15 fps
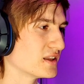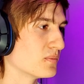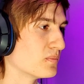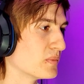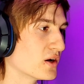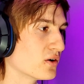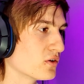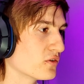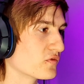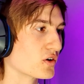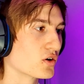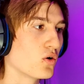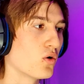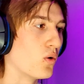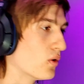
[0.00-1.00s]
the middle of the
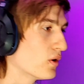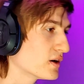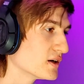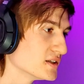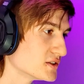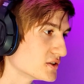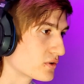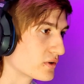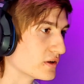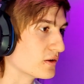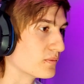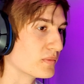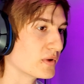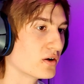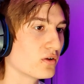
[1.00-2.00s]
chorus or in the
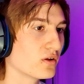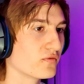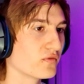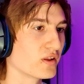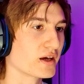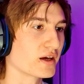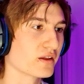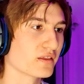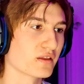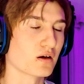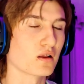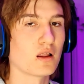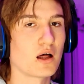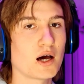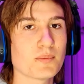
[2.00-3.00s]
middle of like the
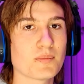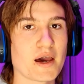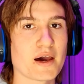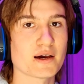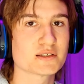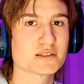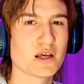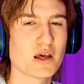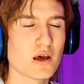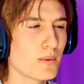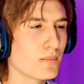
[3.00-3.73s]
climax,